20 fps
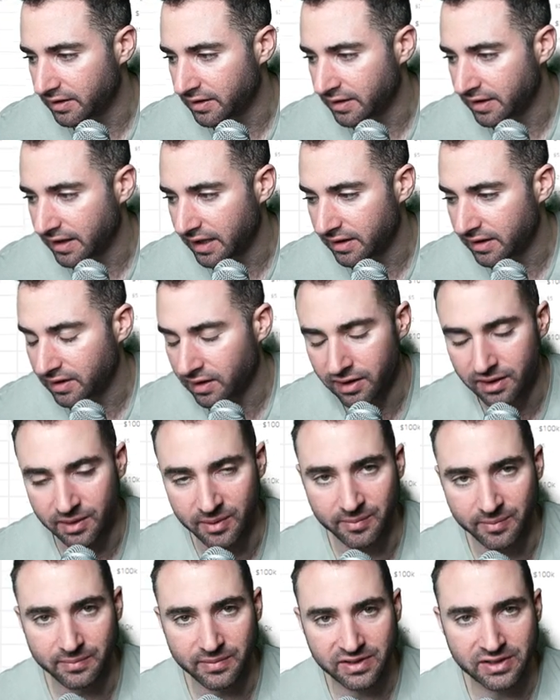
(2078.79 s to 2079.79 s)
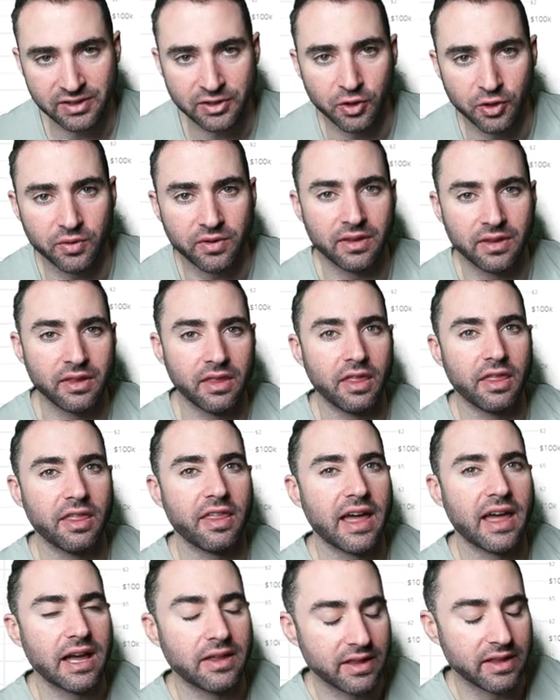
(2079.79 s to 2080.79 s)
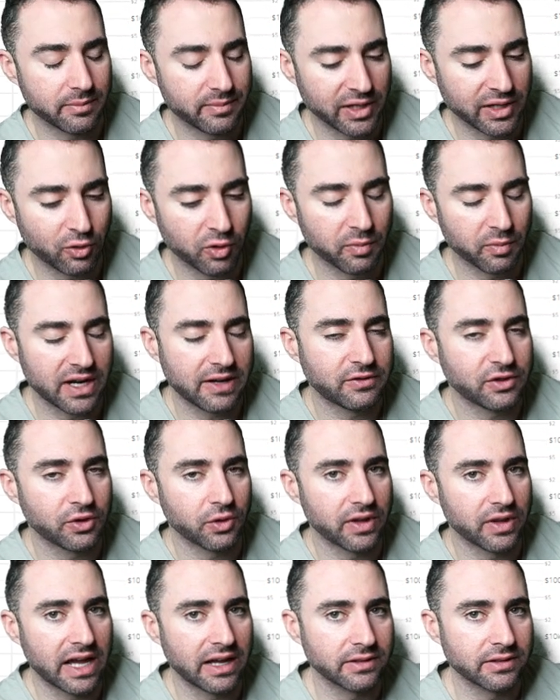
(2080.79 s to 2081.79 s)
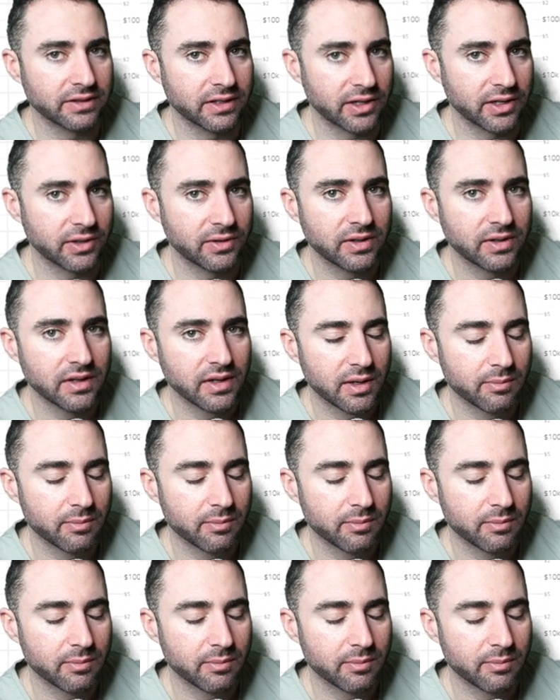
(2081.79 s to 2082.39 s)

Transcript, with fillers: that Bitcoin would have to go that low.